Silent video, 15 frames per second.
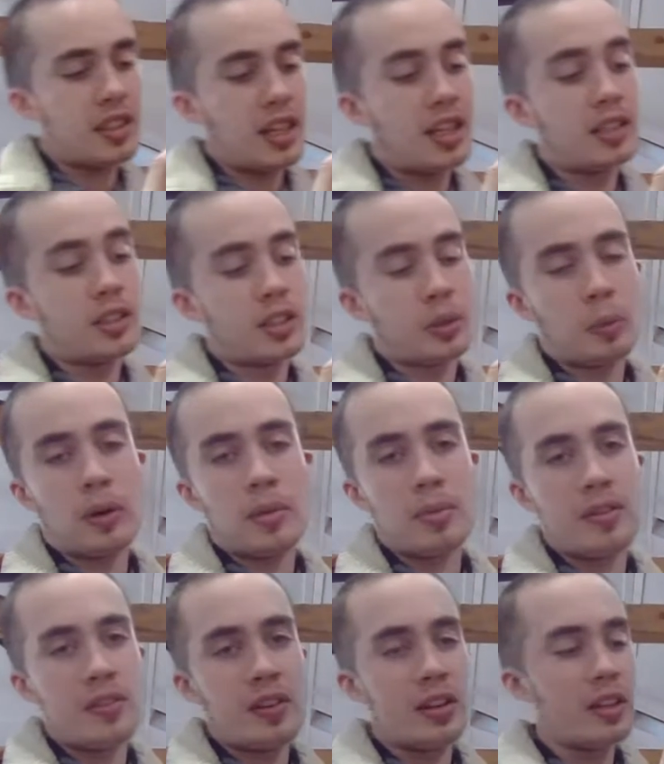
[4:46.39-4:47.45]
I just want to be
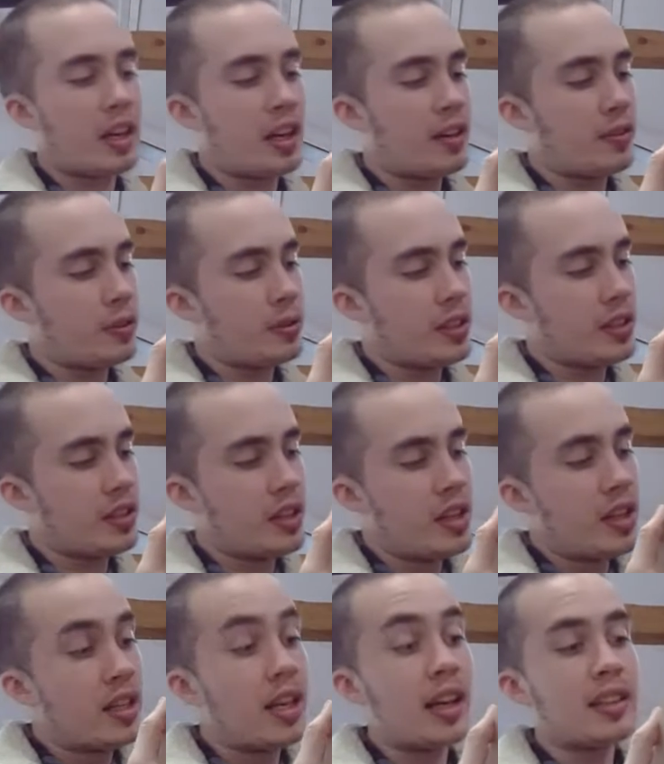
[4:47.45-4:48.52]
very careful with this.
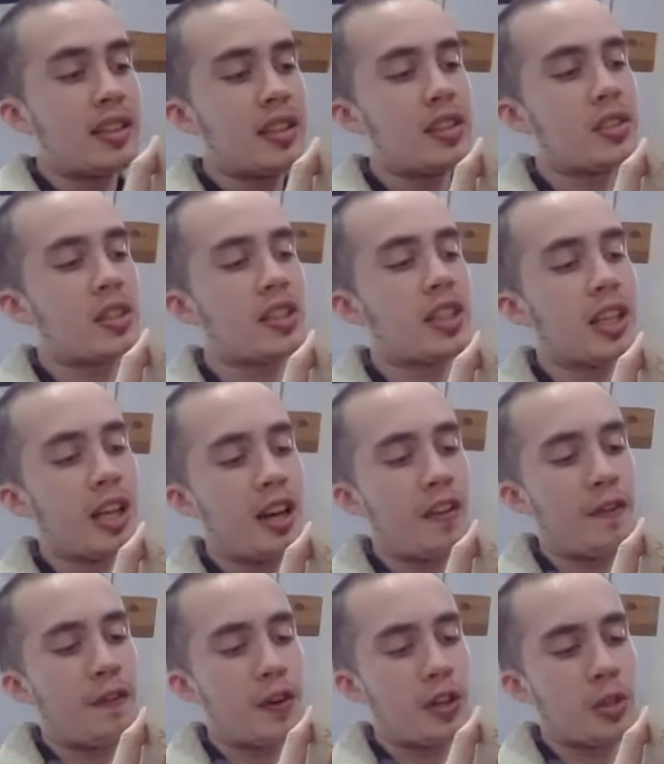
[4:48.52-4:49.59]
1969
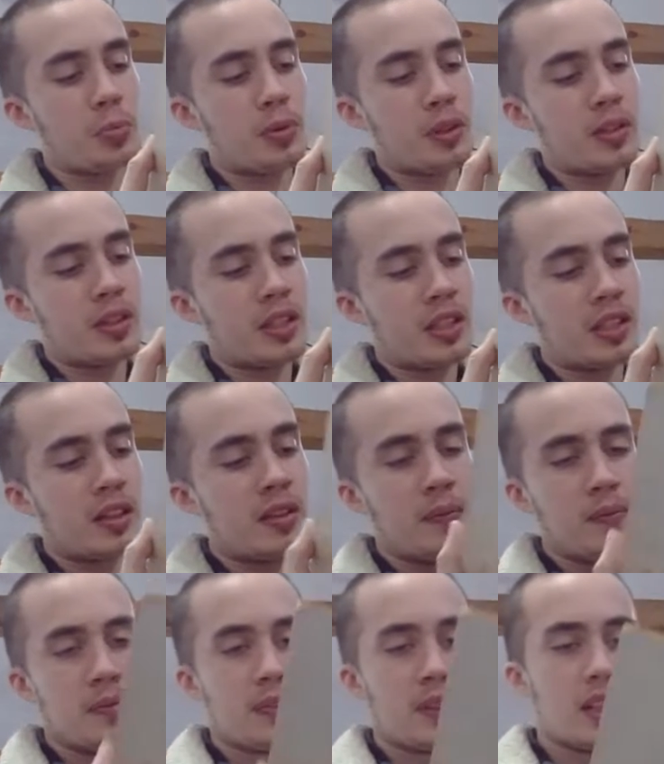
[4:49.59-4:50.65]
first printing
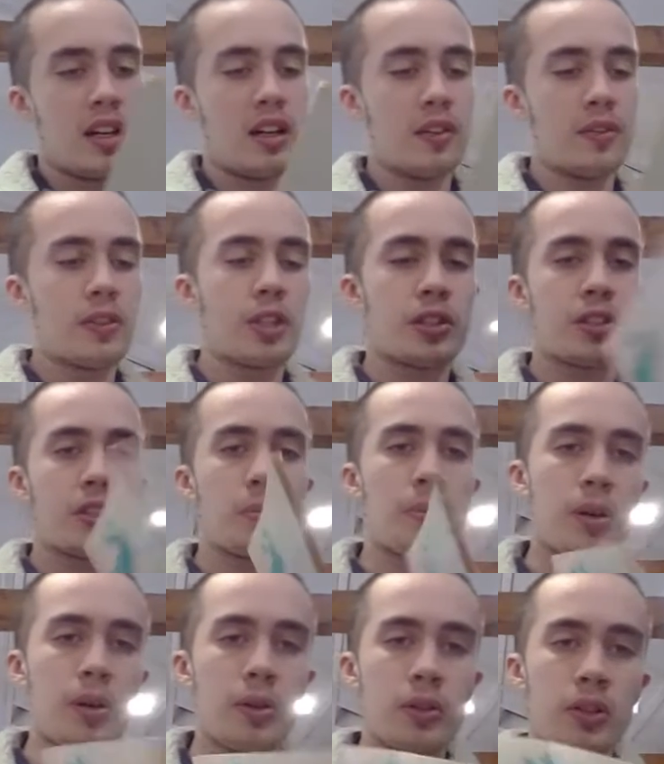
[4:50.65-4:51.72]
of Just
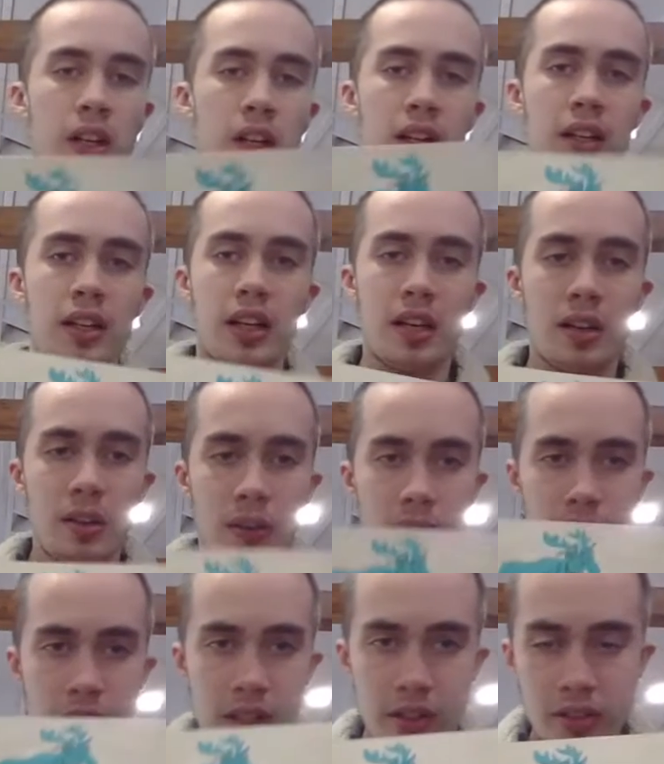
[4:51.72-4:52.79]
Suppose. Now,
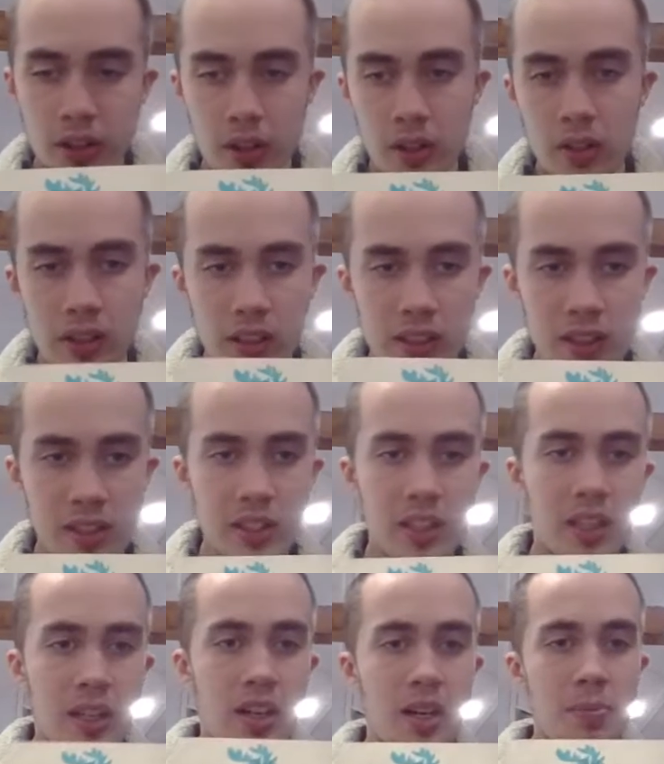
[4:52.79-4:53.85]
these are all the listed
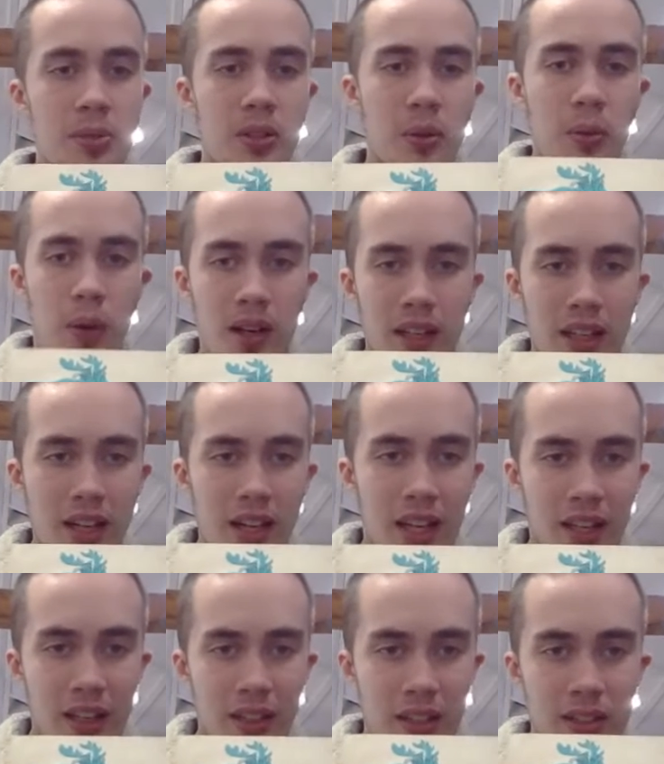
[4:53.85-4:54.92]
comps. So one guy
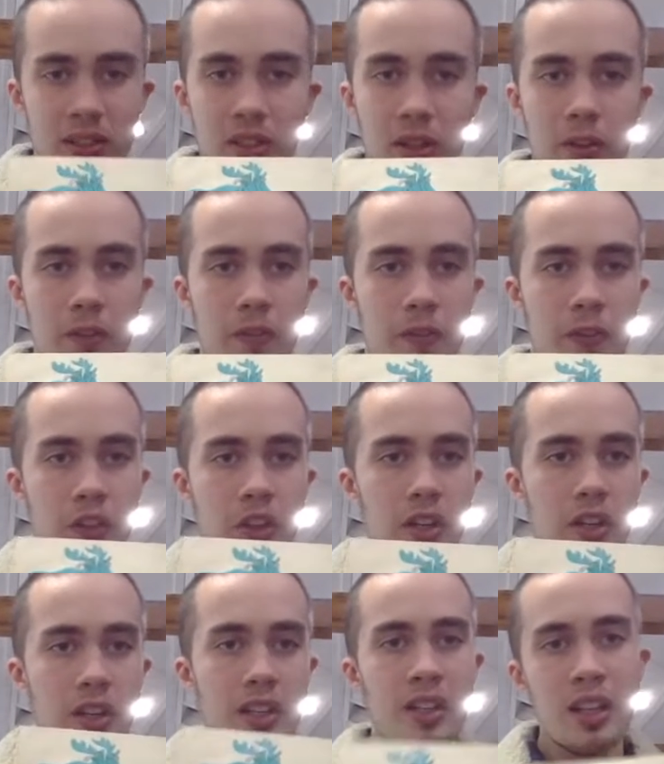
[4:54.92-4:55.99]
here is going for
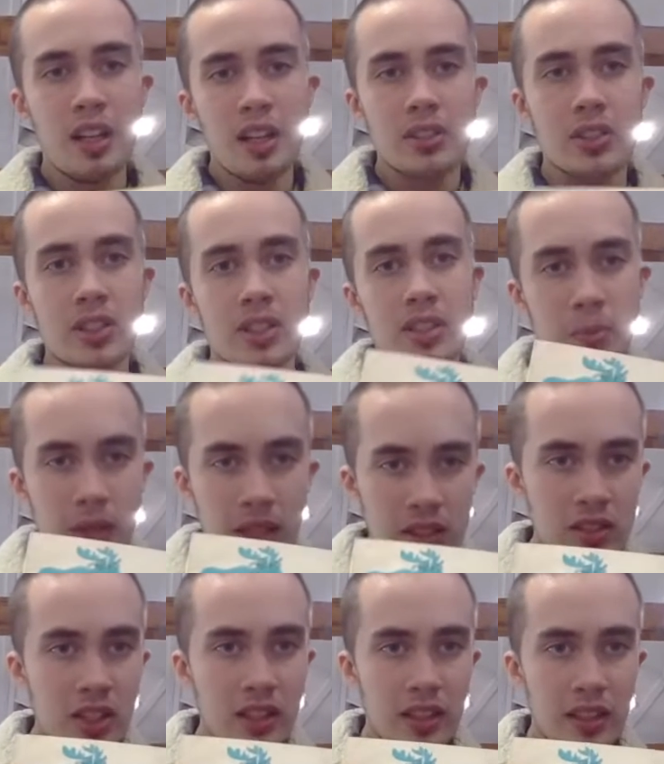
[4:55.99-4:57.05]
30. So this means
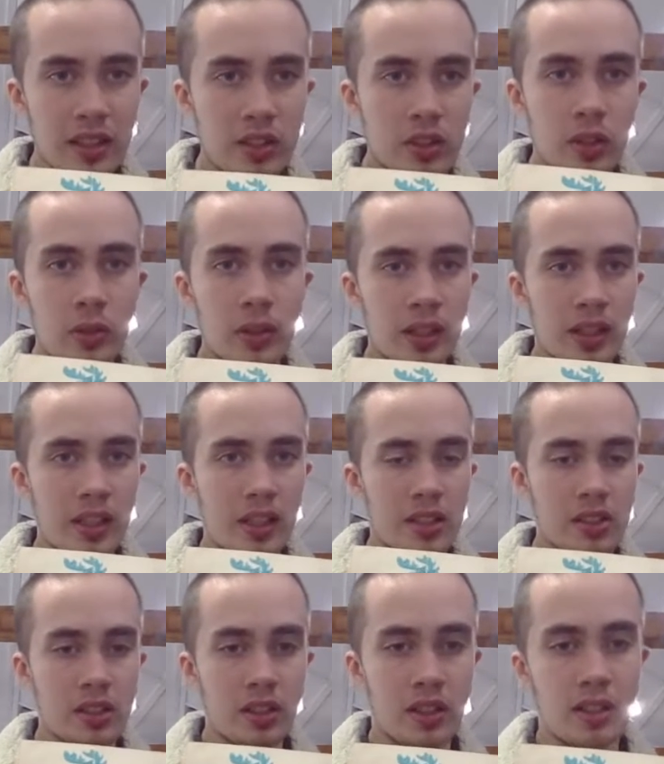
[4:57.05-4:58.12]
that these two
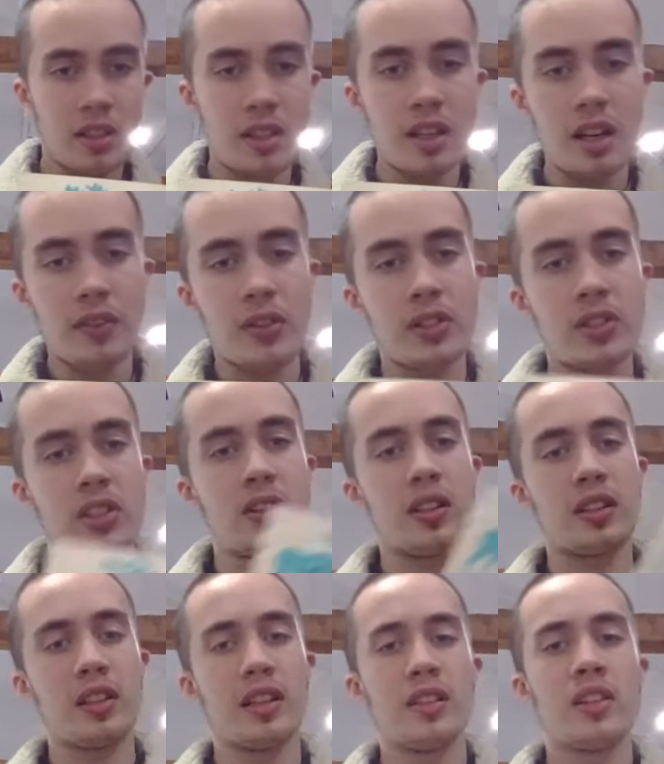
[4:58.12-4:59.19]
idiots are never selling
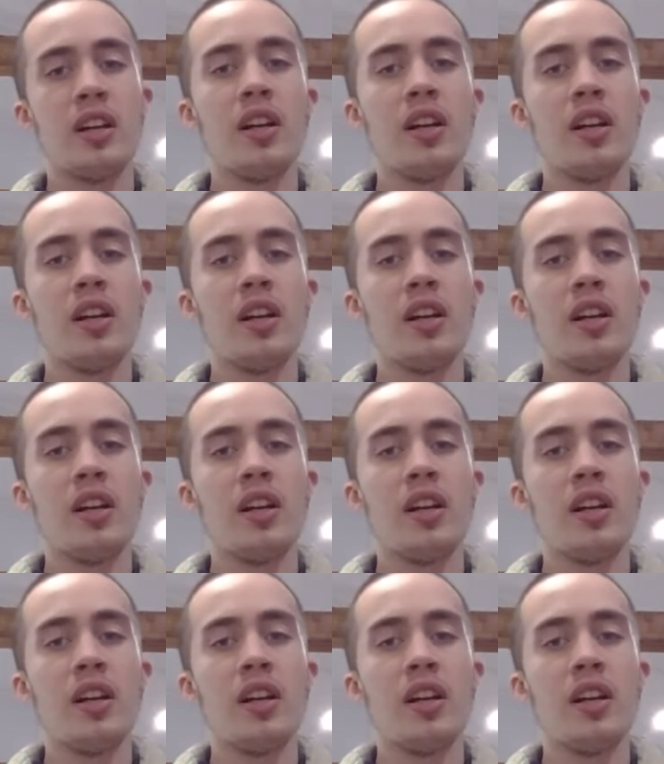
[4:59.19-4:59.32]
theirs.